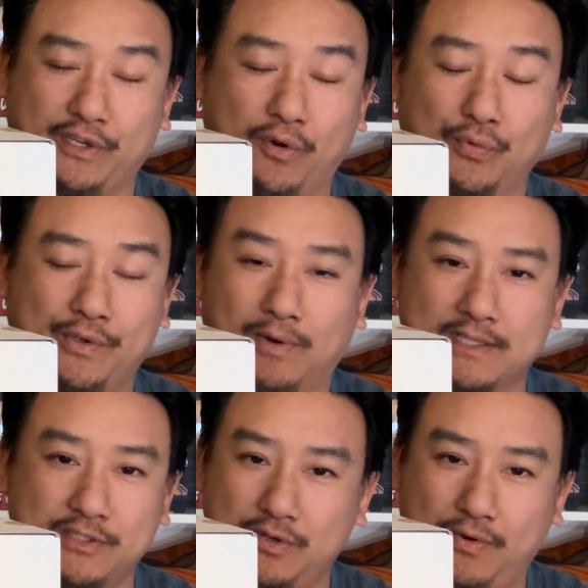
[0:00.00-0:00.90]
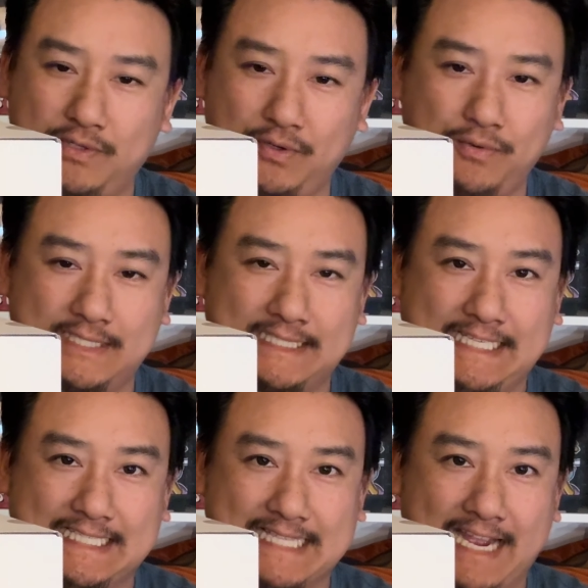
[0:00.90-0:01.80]
only one who
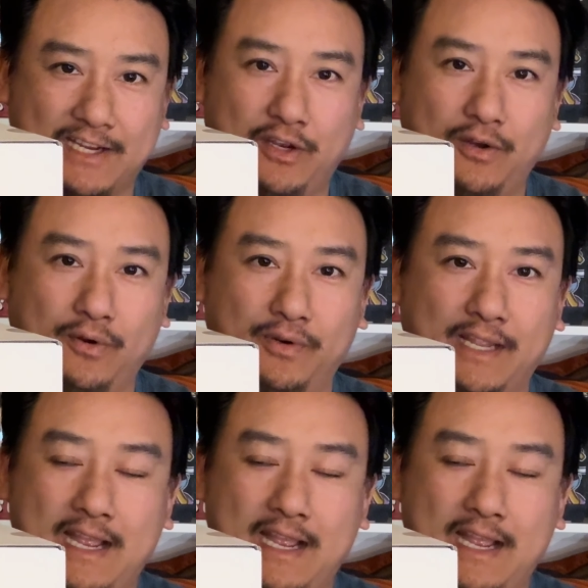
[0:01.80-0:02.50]
sees that code,